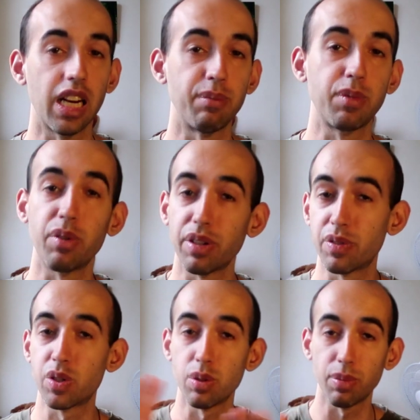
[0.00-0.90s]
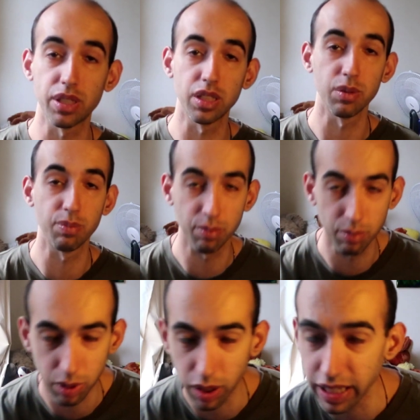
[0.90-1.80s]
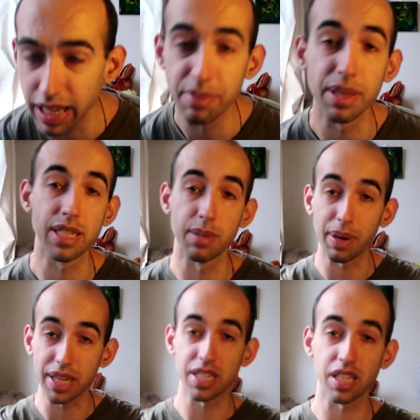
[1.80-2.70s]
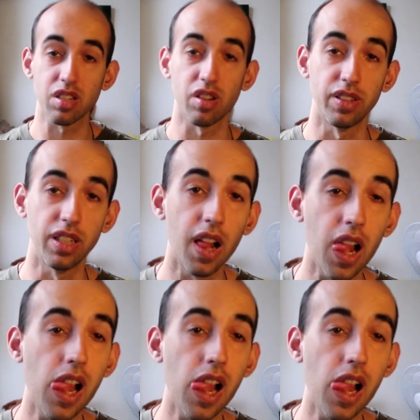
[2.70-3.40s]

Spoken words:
Don't want to give too much of the plot away, but that's the basics of it.